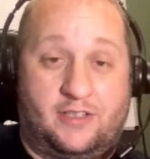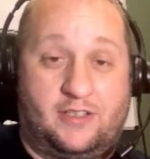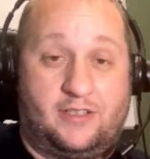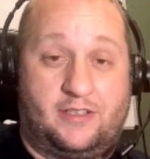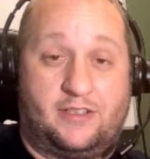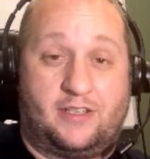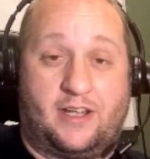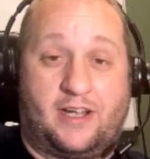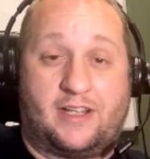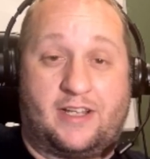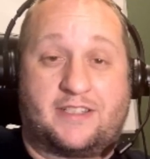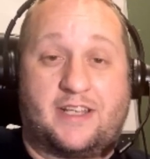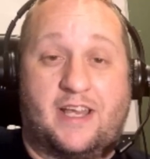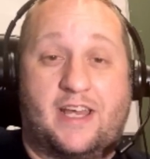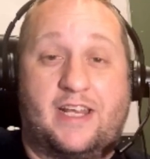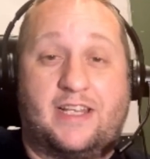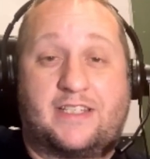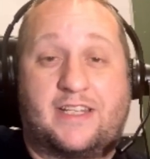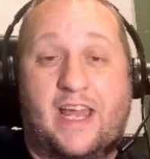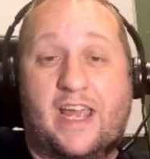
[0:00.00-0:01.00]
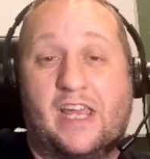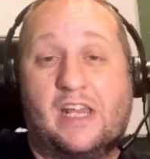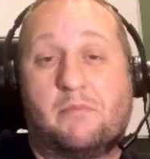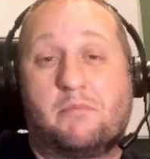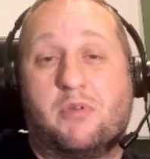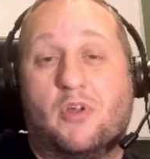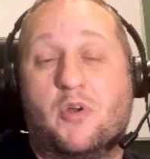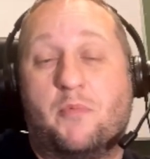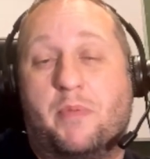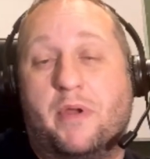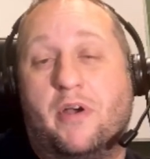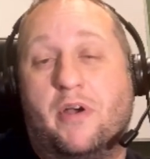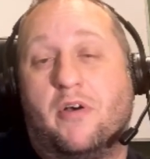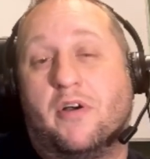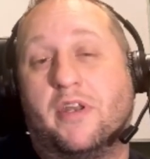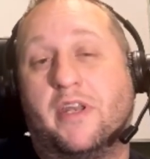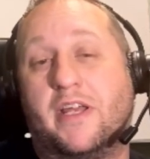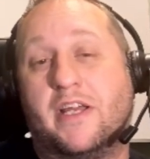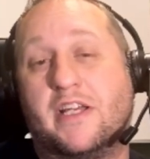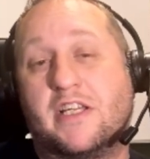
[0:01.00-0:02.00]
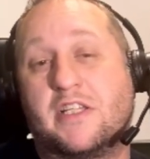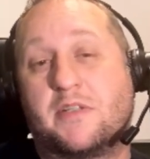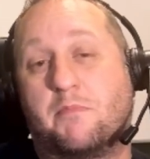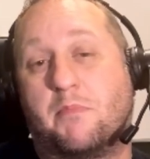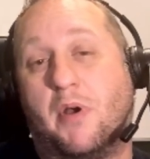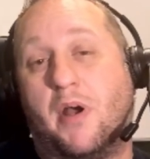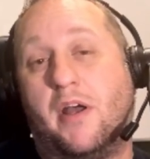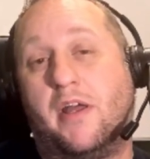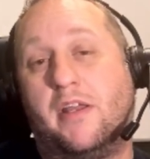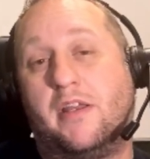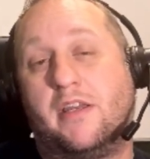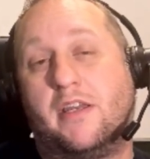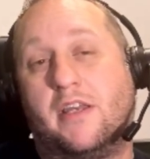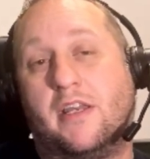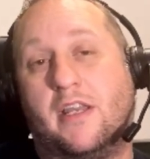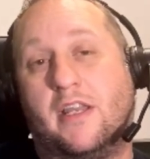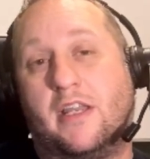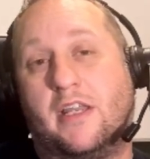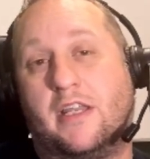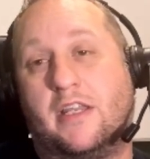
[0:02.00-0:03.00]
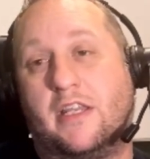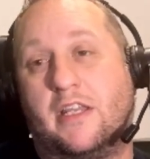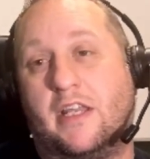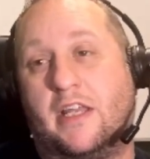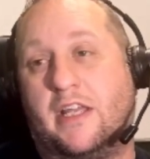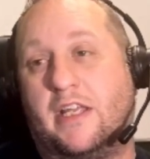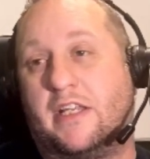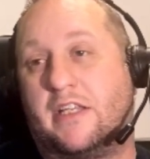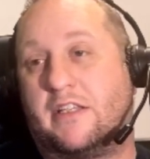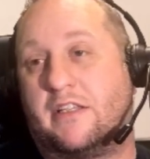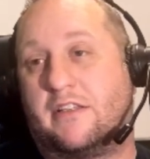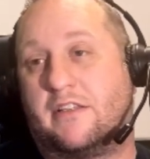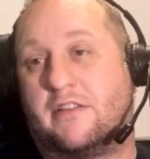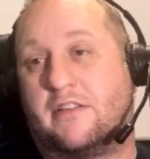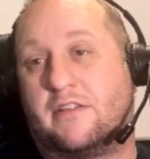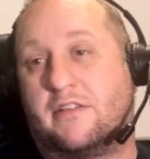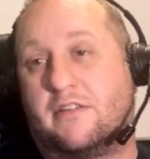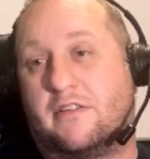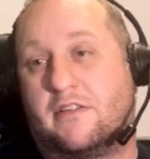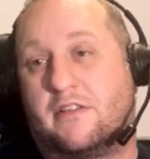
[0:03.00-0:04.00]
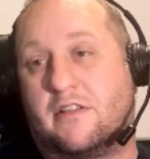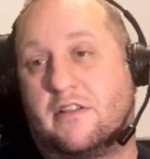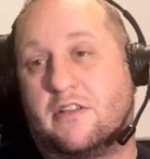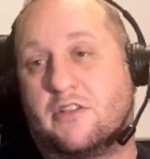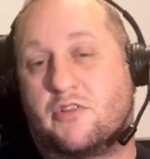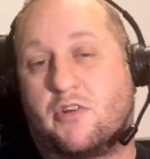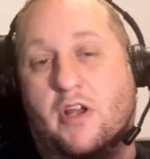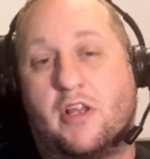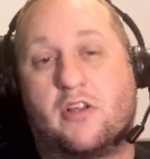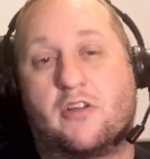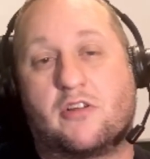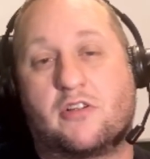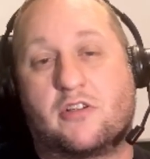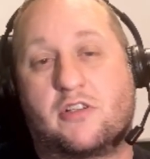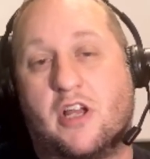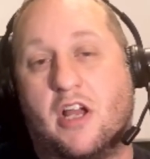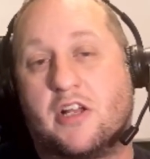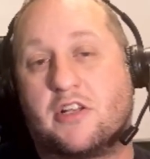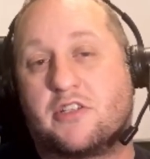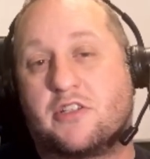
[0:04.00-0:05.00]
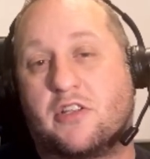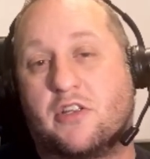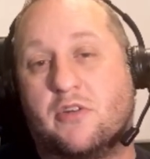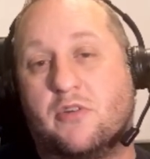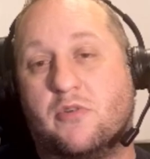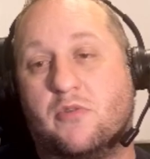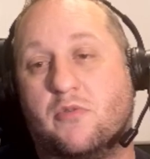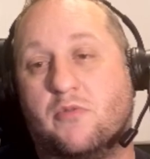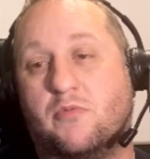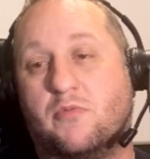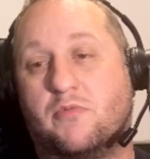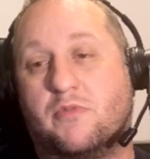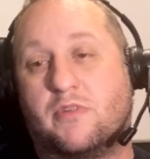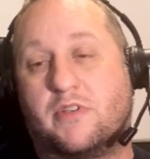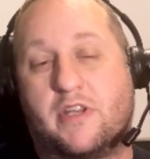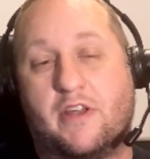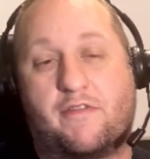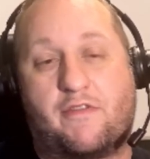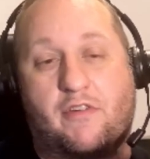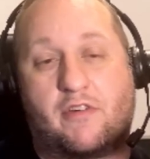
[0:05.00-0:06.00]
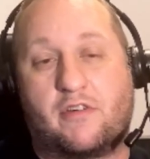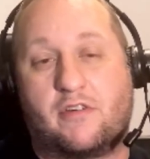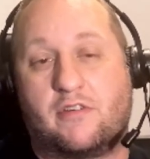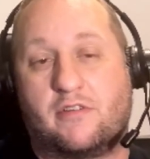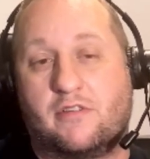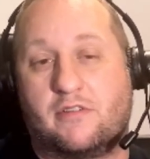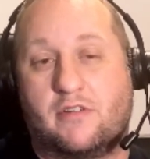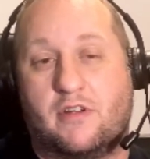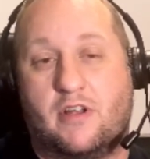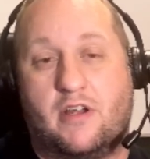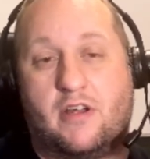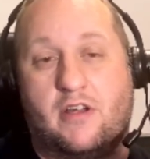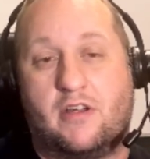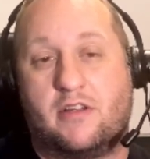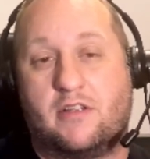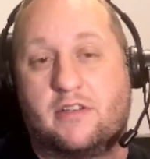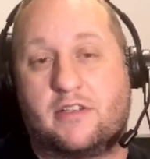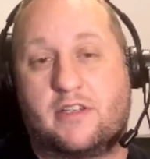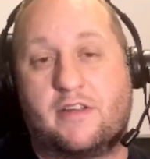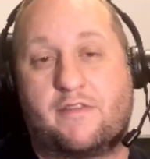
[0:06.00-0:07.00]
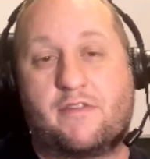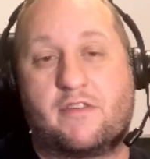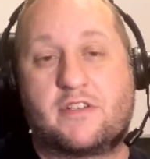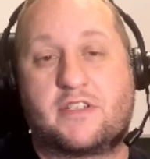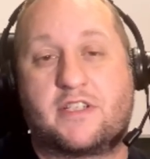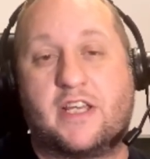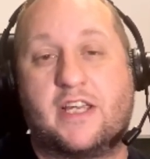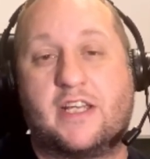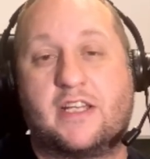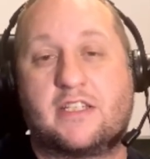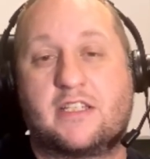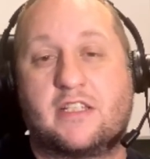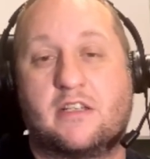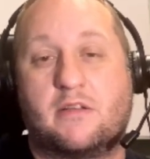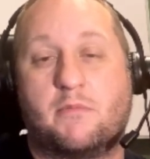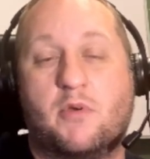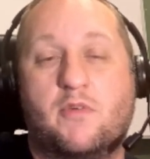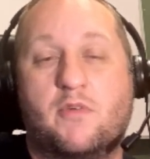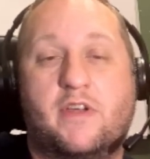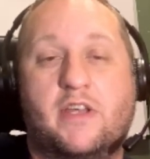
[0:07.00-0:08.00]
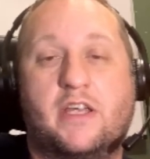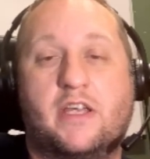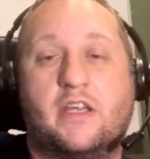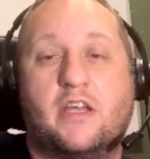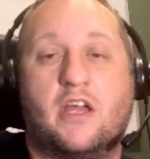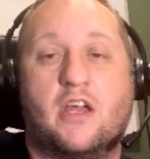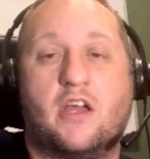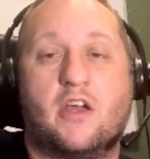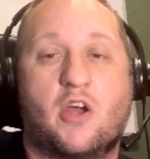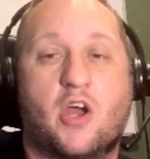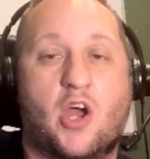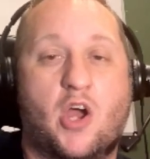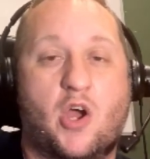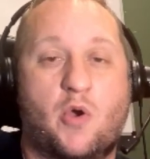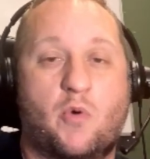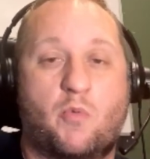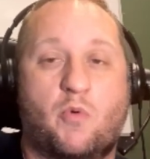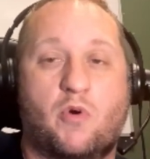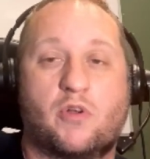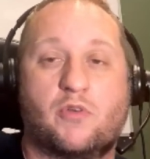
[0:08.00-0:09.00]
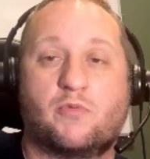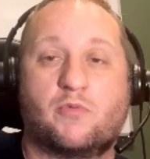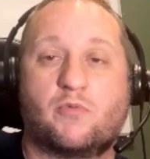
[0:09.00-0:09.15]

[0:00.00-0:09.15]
like I said, he's taking the blue pill in this, but it, the trailer cuts to different uh, different scenes in the movie. Uh, one